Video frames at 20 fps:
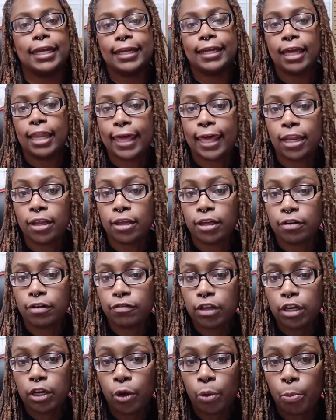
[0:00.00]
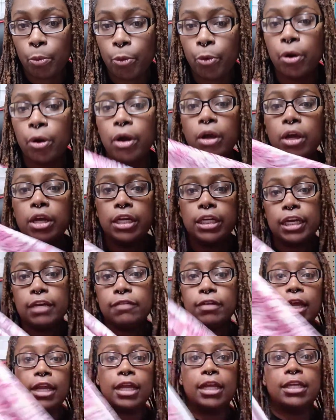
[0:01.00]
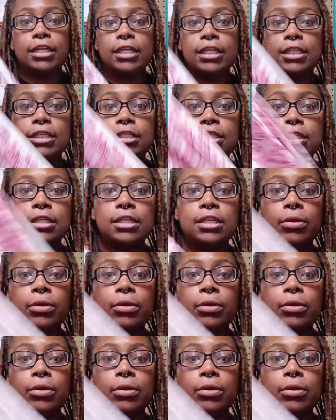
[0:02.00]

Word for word: Y'all, I gotta look at the video more to give y'all that detail or